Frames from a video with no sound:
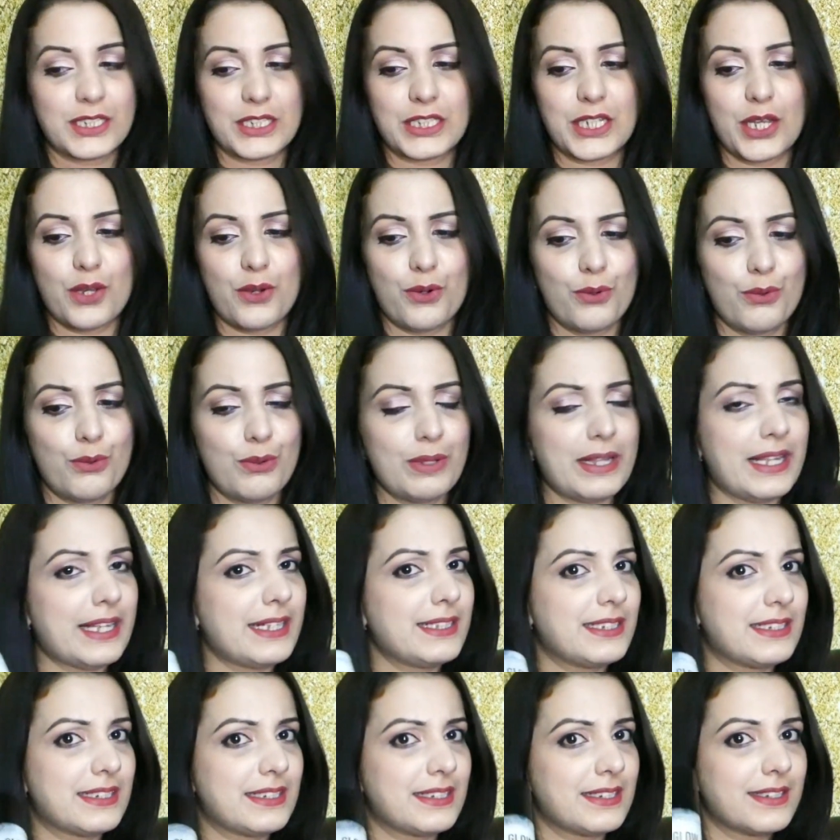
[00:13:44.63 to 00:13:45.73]
So
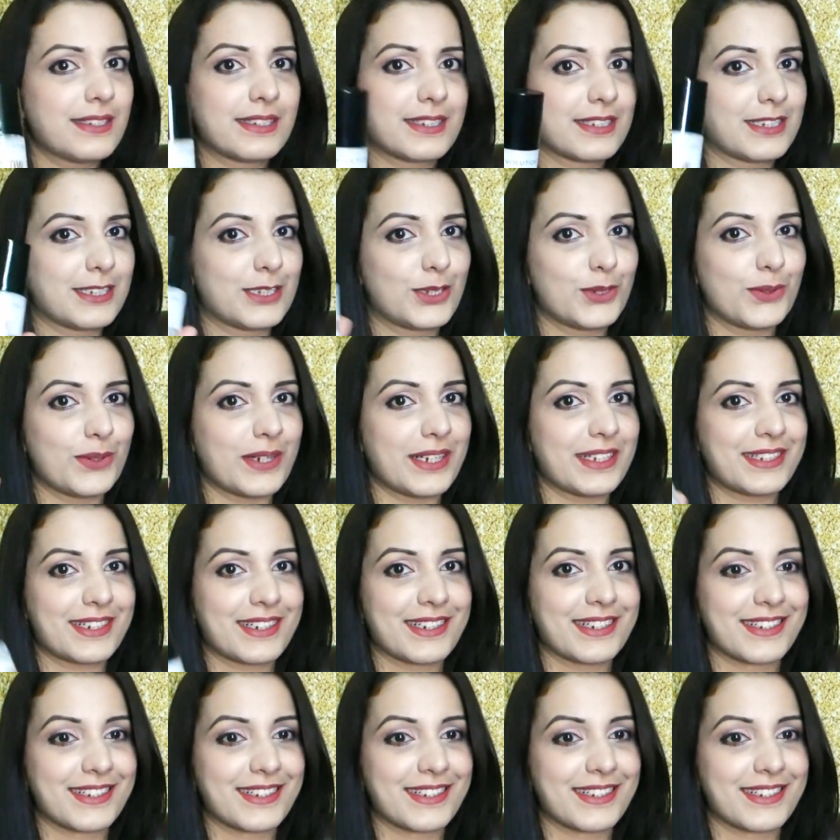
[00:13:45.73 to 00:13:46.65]
let's just do it.